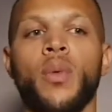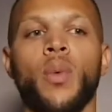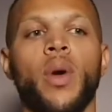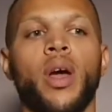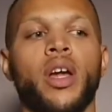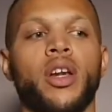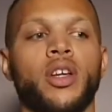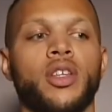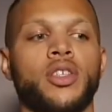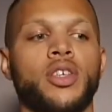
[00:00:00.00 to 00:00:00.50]

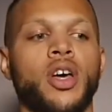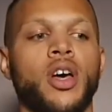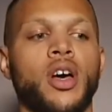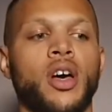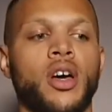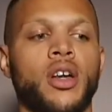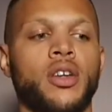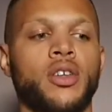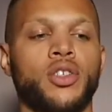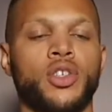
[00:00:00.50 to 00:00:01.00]
We're going to
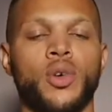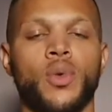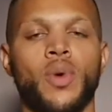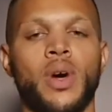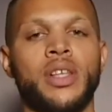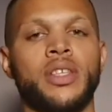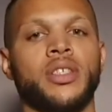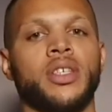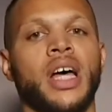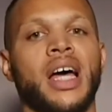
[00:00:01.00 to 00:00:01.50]
turn to
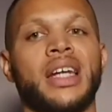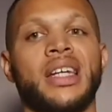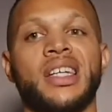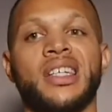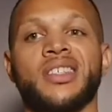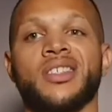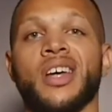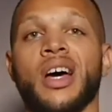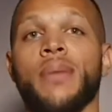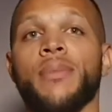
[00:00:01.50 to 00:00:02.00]
one side.
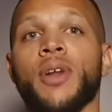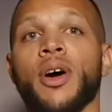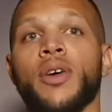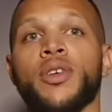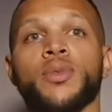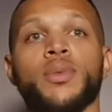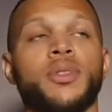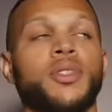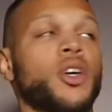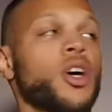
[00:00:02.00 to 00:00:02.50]
This time, though,
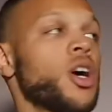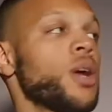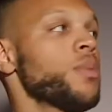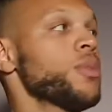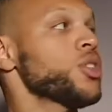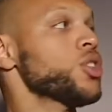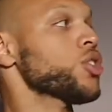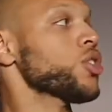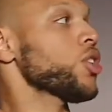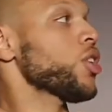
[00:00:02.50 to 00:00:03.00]
as we
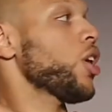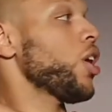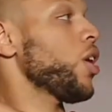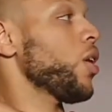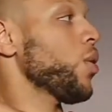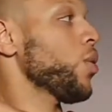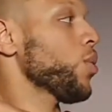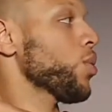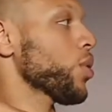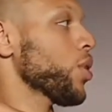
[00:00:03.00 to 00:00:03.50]
turn, we're just going to
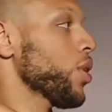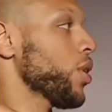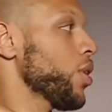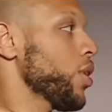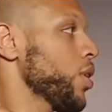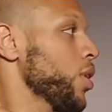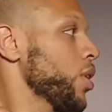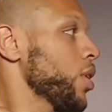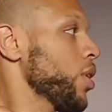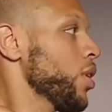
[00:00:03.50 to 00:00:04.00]
hold
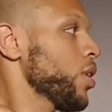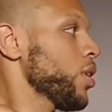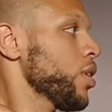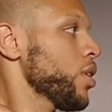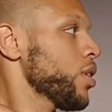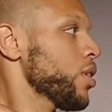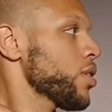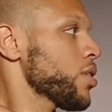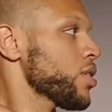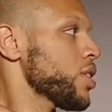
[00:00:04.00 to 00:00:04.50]

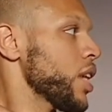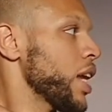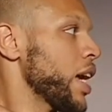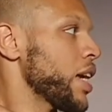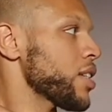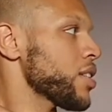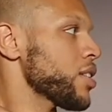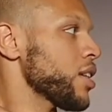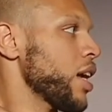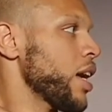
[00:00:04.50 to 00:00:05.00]
to
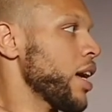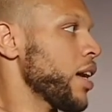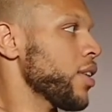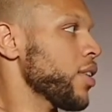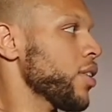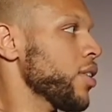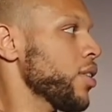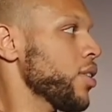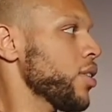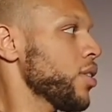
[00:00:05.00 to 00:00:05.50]
that side.